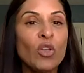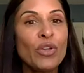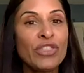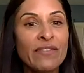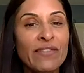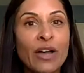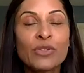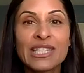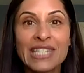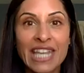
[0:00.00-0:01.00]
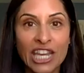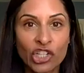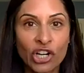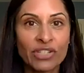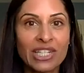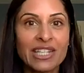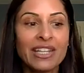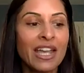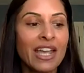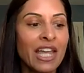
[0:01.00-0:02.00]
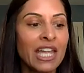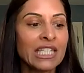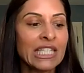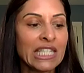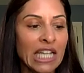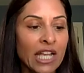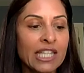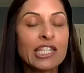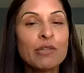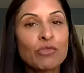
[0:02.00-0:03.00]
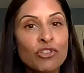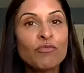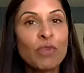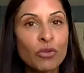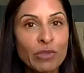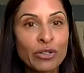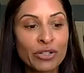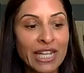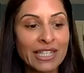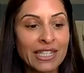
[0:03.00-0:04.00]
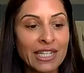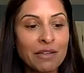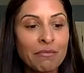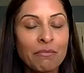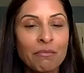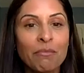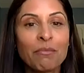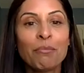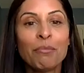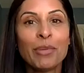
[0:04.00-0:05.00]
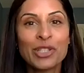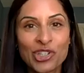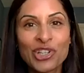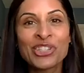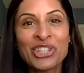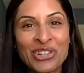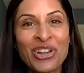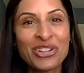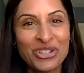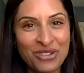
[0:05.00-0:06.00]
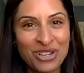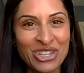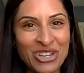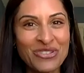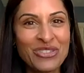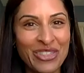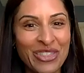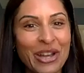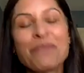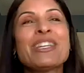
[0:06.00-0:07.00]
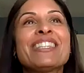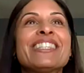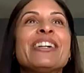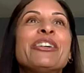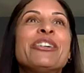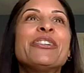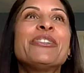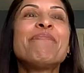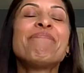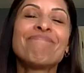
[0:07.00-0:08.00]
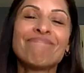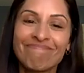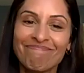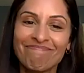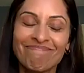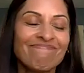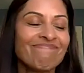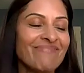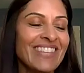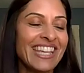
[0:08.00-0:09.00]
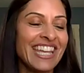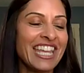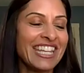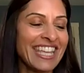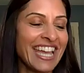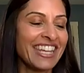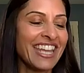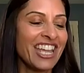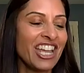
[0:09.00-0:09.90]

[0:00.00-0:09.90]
What they found is the HRT does improve bone mineral density, but just as long as you continue the therapy. So, and again,